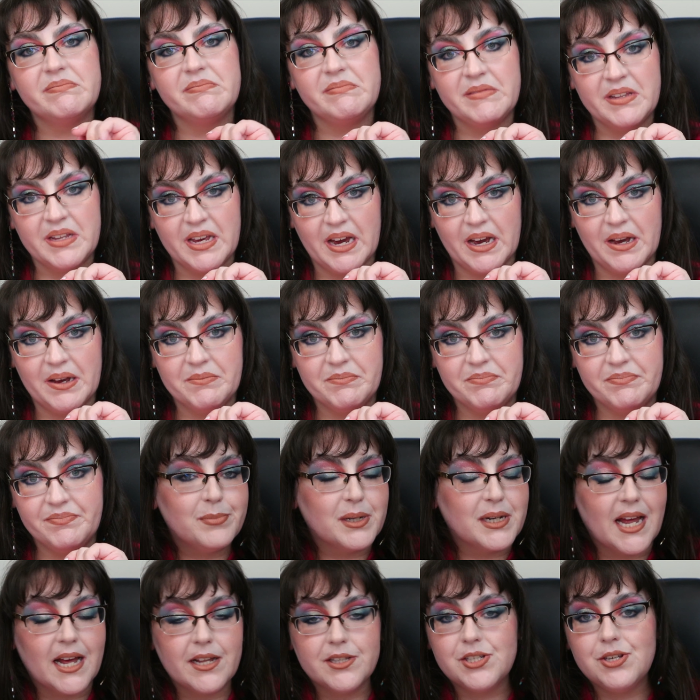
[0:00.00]
Yeah, but
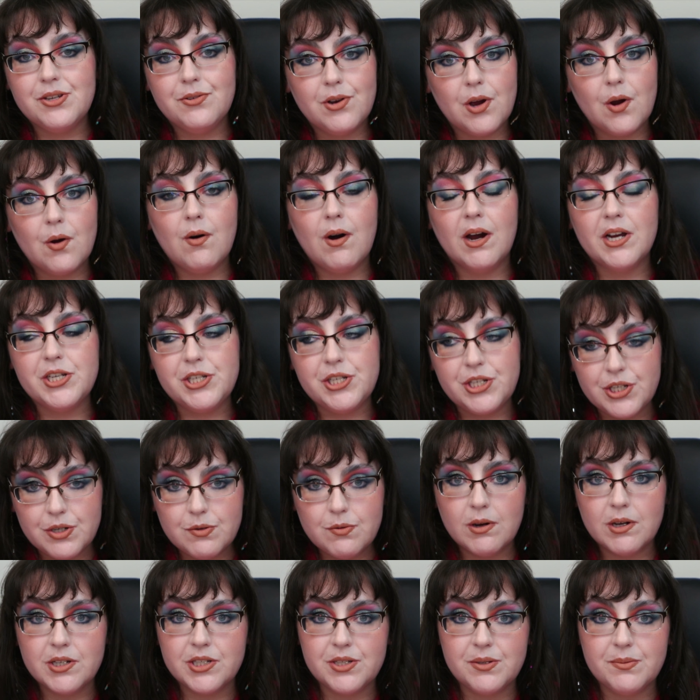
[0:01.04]
lads, you know, I do
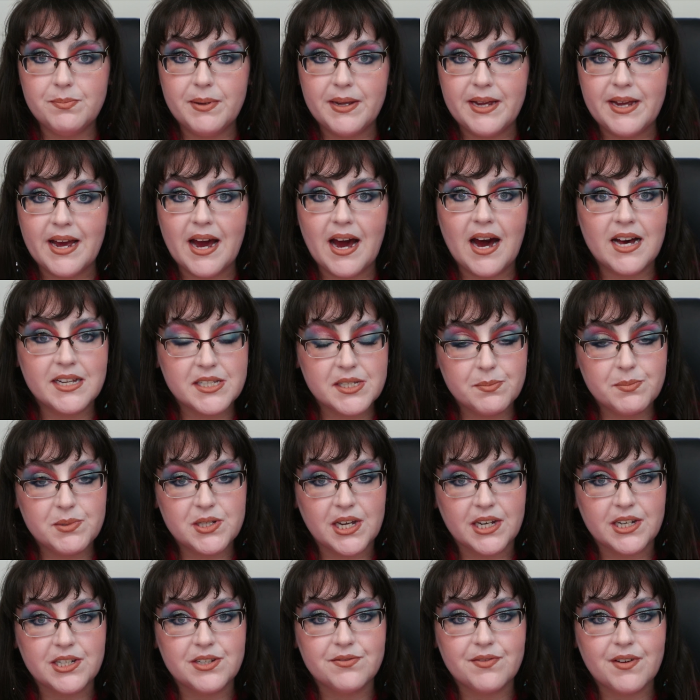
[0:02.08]
want to be as
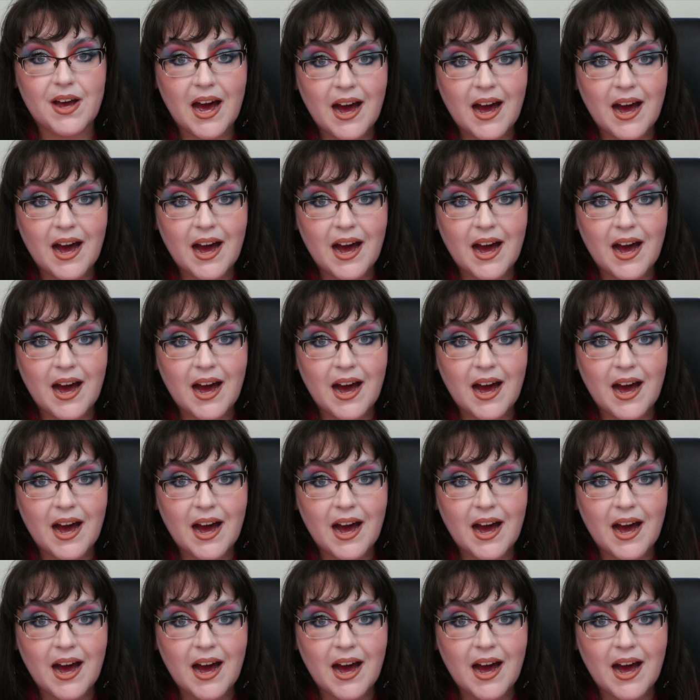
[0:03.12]
objective